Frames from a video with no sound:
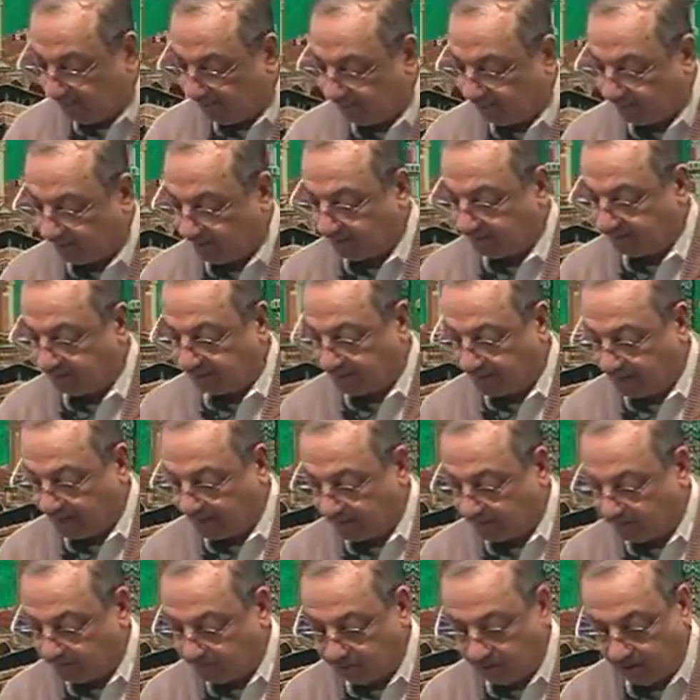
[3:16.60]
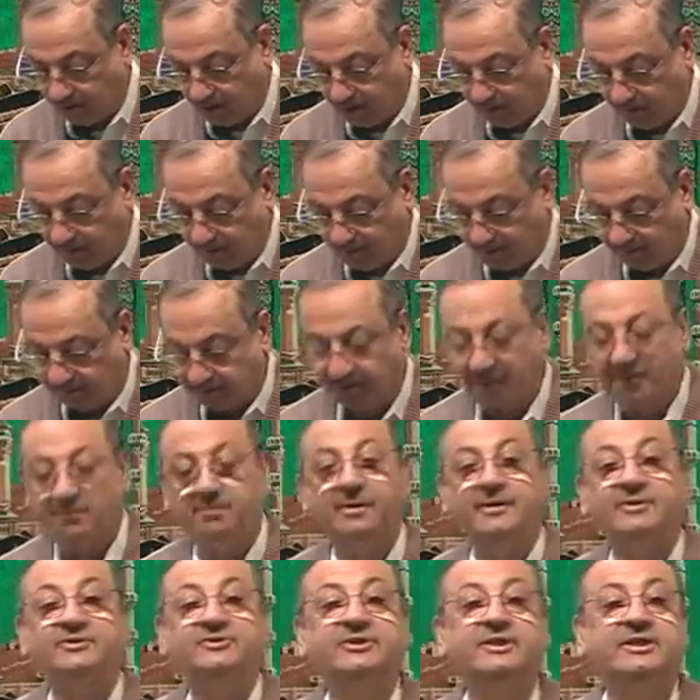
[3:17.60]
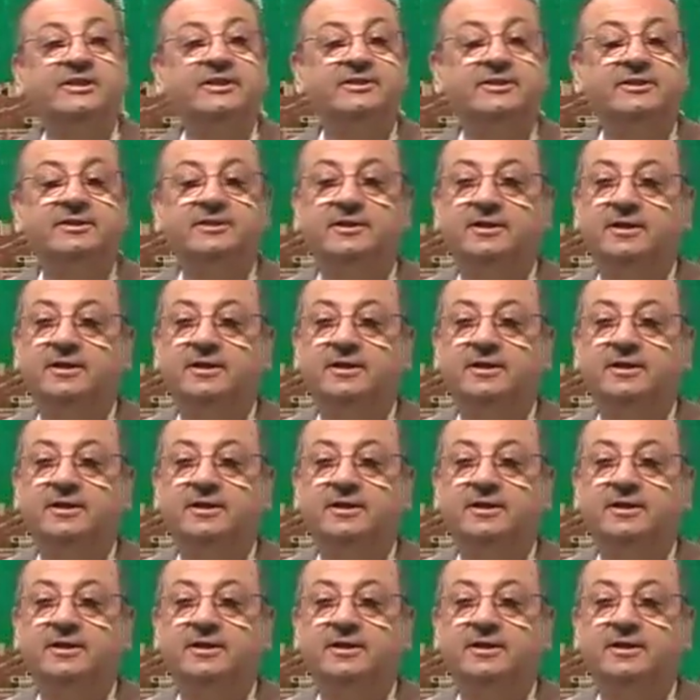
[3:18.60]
from the abwab of the mazid.